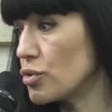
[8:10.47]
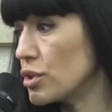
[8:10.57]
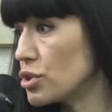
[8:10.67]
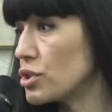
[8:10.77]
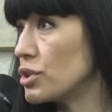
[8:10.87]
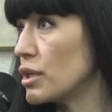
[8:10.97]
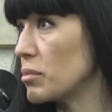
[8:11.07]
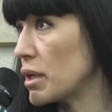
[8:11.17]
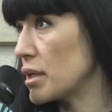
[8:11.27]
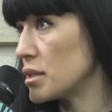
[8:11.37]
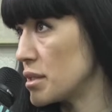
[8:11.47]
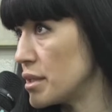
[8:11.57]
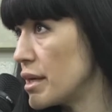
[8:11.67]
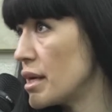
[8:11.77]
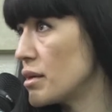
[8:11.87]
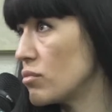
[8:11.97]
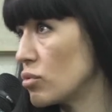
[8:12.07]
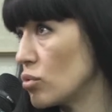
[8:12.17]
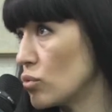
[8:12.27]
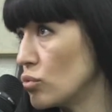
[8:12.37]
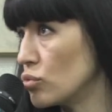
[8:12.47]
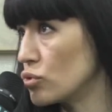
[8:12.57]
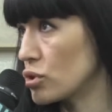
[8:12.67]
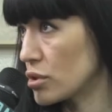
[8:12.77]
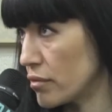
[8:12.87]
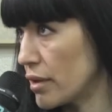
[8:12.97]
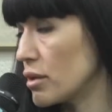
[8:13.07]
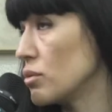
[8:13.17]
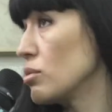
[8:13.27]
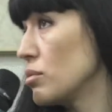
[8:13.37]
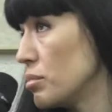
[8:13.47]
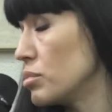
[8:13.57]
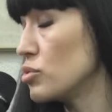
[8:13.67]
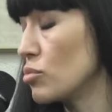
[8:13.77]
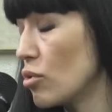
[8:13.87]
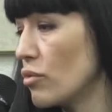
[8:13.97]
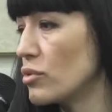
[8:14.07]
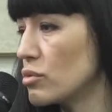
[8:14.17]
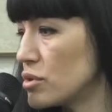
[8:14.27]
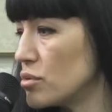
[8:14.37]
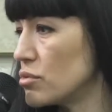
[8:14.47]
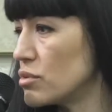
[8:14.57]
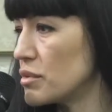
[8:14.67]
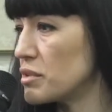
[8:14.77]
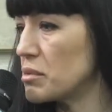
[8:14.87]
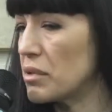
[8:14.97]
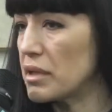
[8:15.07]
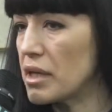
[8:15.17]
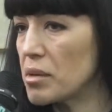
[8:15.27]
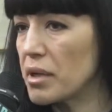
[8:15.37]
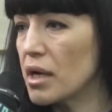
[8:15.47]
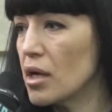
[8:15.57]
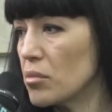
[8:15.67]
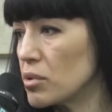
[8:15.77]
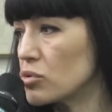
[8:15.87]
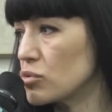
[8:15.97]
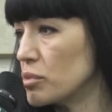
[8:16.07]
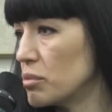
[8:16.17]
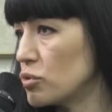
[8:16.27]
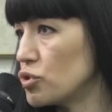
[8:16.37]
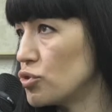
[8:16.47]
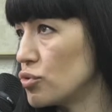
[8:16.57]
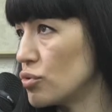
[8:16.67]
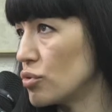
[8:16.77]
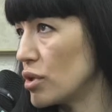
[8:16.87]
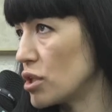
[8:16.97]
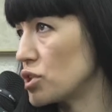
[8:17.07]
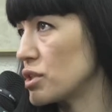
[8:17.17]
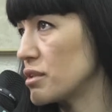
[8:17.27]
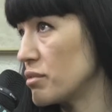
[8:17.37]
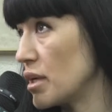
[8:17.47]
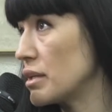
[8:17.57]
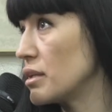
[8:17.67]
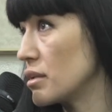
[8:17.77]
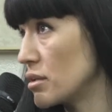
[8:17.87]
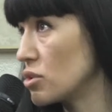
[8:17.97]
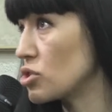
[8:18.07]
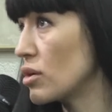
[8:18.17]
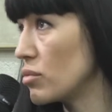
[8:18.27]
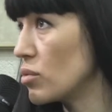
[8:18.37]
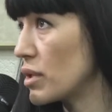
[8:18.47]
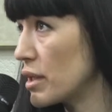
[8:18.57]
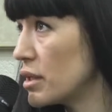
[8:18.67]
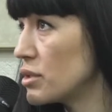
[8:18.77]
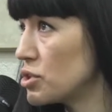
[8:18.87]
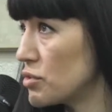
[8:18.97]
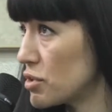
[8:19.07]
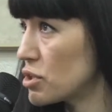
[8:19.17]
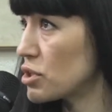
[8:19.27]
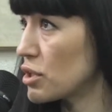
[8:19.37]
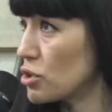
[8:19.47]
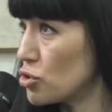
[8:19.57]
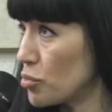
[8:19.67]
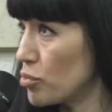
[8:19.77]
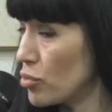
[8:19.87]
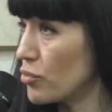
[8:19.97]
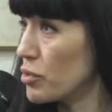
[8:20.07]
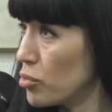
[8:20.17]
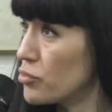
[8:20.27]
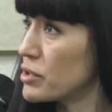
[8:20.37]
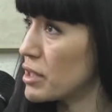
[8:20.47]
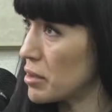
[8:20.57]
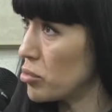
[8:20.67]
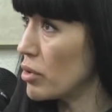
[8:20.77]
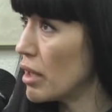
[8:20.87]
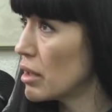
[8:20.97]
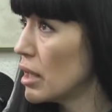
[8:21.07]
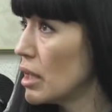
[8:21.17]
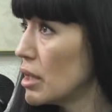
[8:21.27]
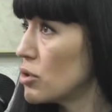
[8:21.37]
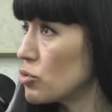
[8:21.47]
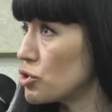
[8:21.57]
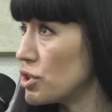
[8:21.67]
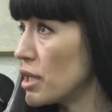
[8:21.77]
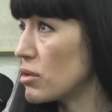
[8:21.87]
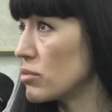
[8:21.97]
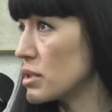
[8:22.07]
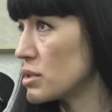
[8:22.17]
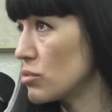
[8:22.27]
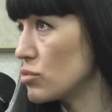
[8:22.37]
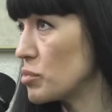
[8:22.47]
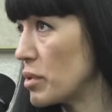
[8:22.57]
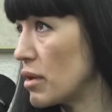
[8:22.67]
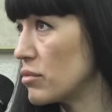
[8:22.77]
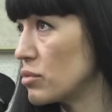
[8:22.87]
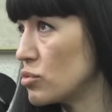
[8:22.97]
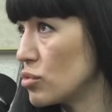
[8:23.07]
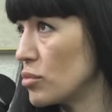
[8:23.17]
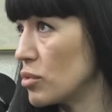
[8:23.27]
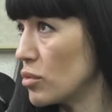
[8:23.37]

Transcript: Ukrainian society. We will ratify it shortly. Well, there is already a resolution taken by ICC. Everybody considers it with favor. So our task as Ukraine is to have the tribunal happen.